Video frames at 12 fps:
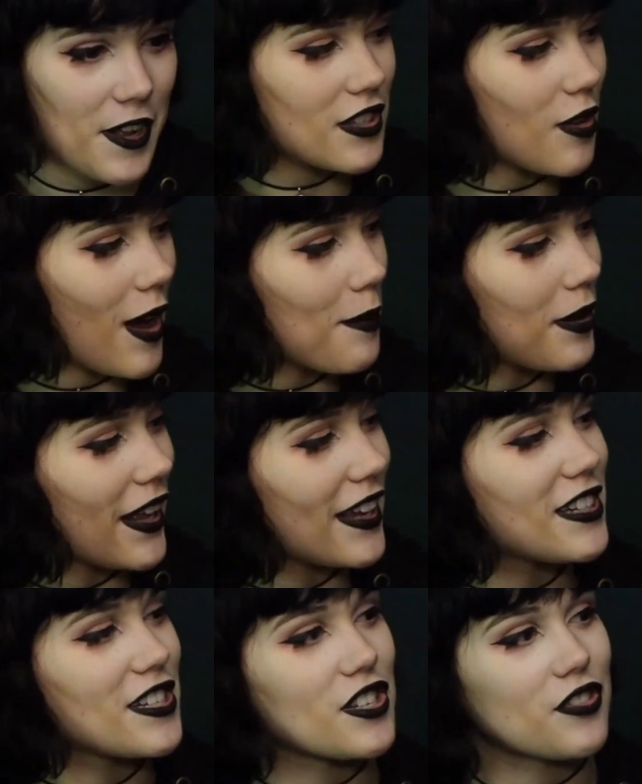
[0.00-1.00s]
So I plan
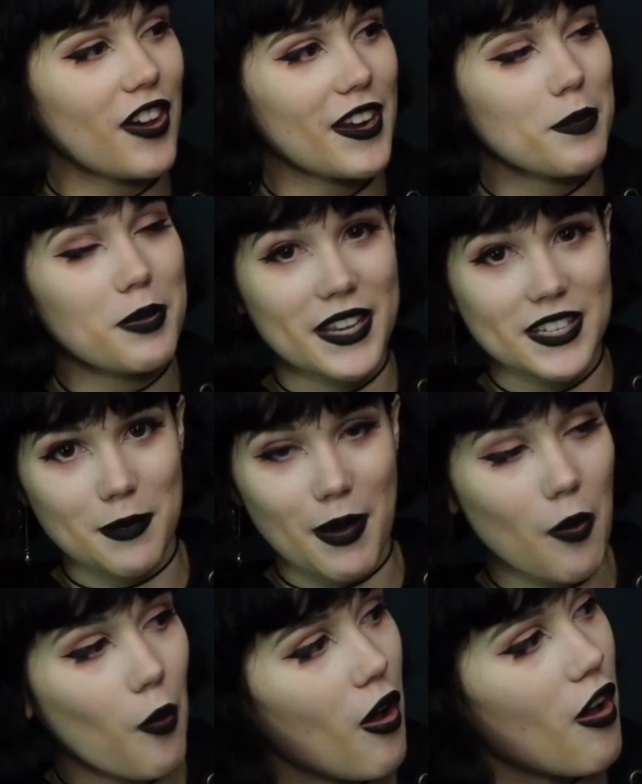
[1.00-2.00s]
to just find a place on
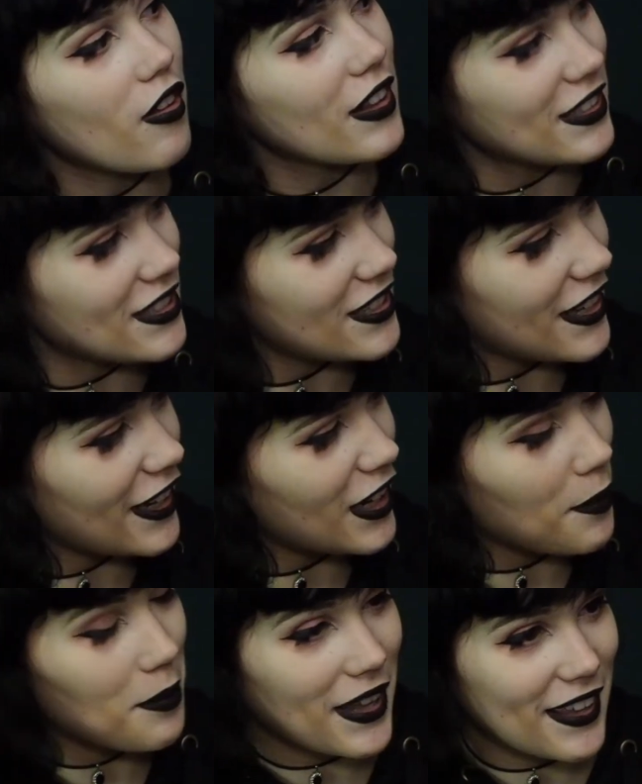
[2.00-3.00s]
my wall and stick it
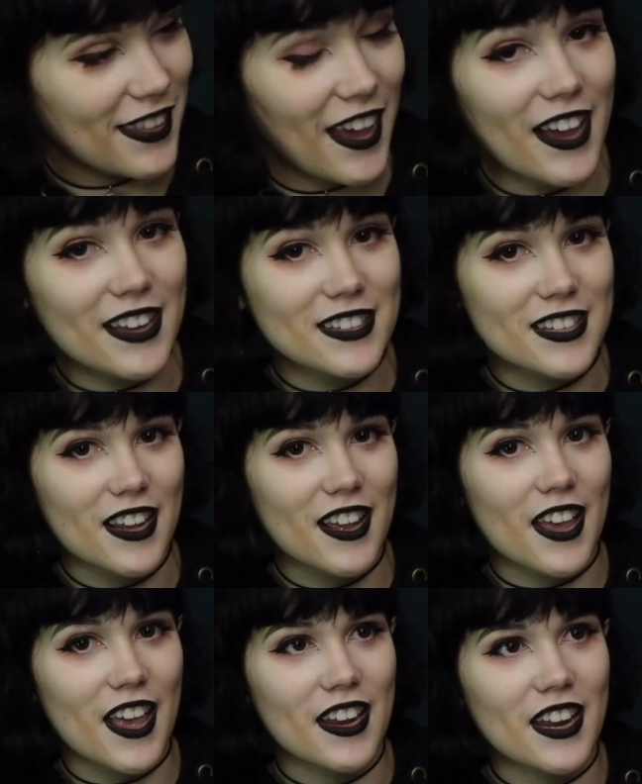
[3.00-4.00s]
up like that.
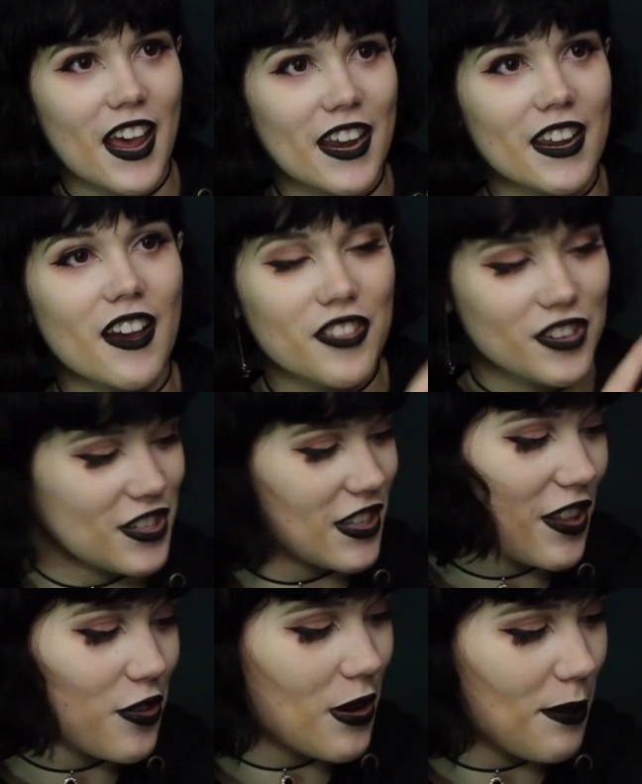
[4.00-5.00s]
And any other
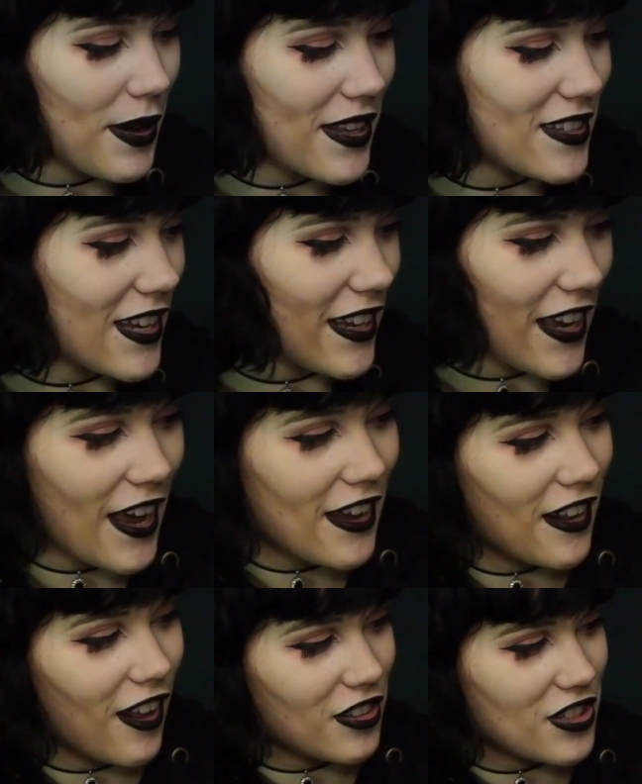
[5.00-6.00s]
Slytherin pins I
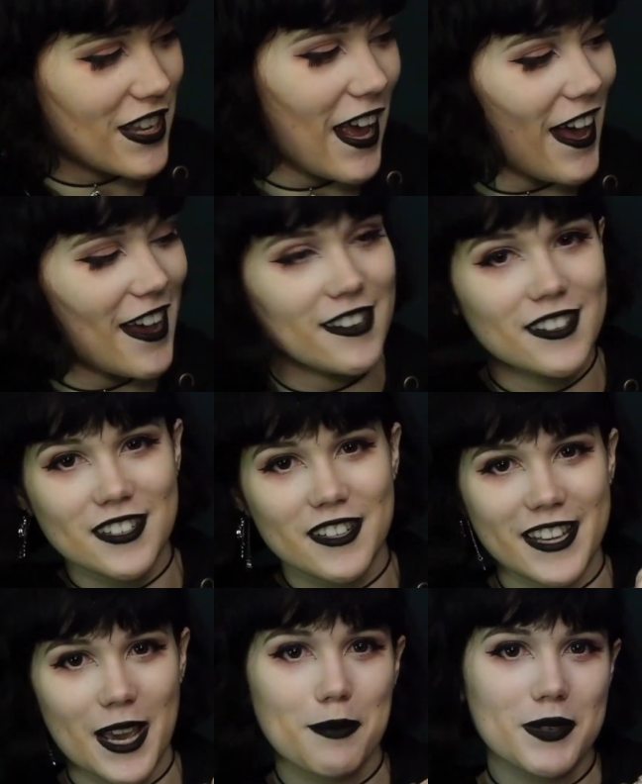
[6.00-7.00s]
get, I'll just add to
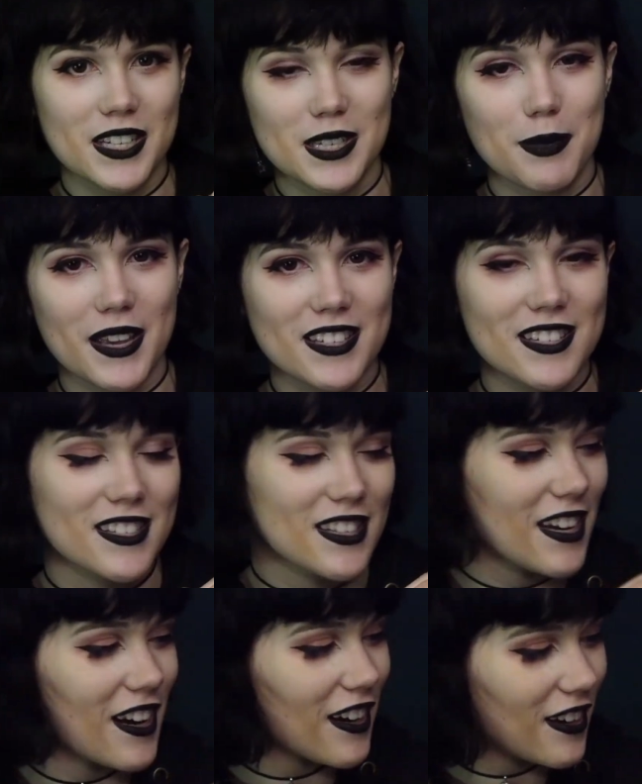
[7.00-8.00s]
the empty spaces
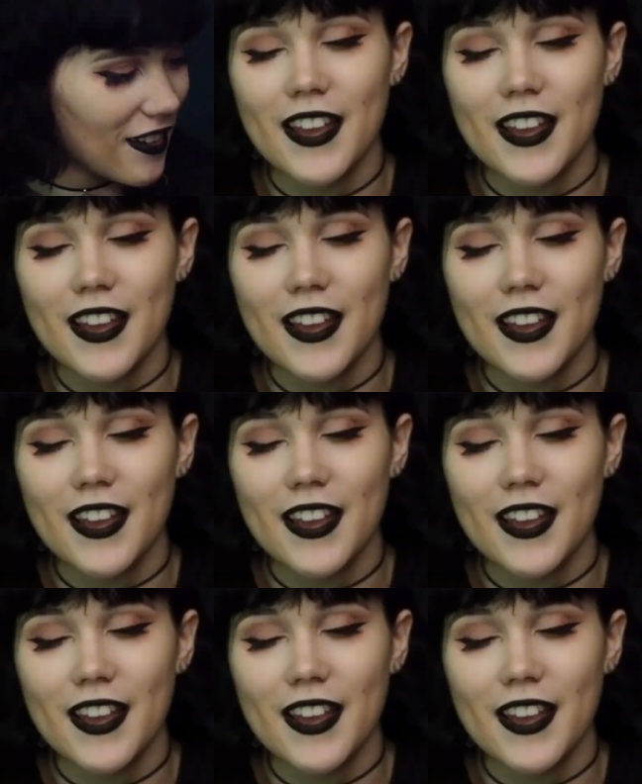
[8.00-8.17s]
there.